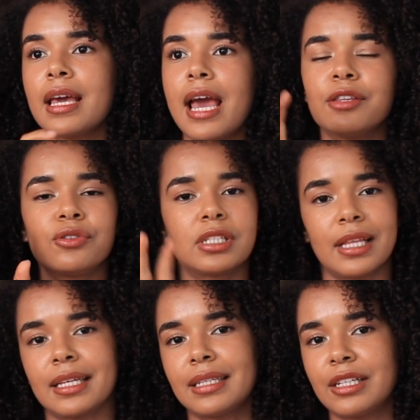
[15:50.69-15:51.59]
and you
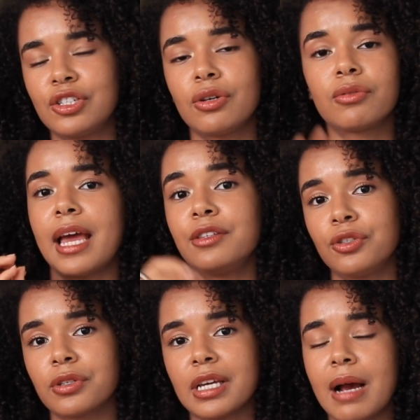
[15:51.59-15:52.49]
select that zone and
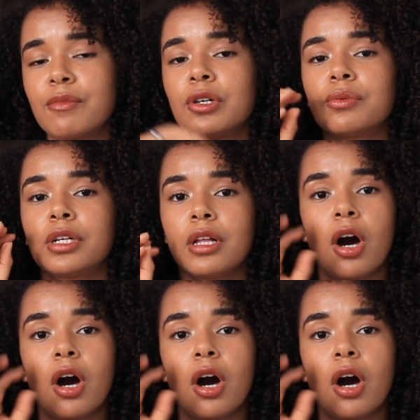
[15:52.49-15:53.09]
your camera will